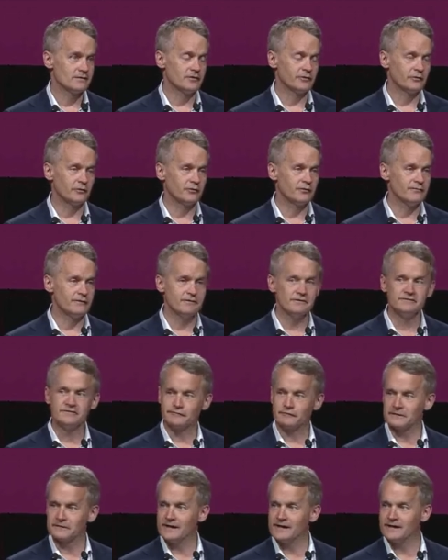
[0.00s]
was a very
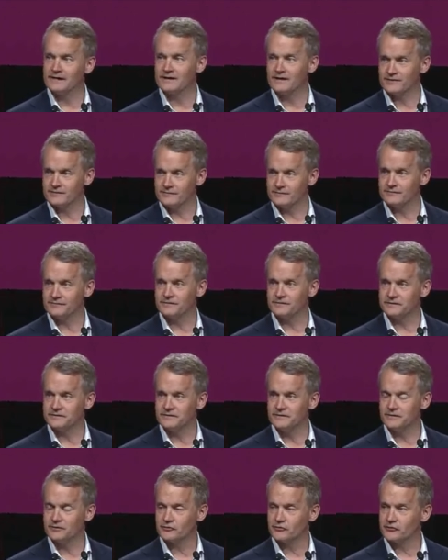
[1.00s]
different land 150
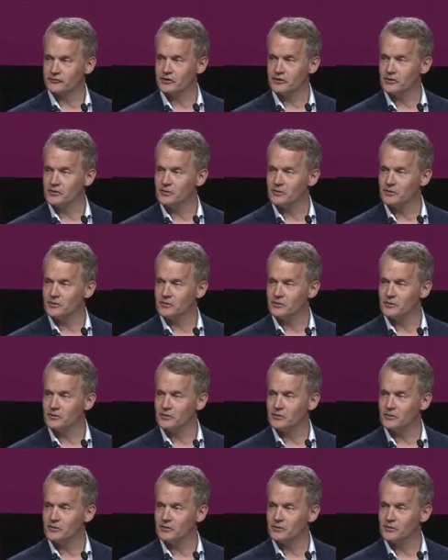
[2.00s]
years ago.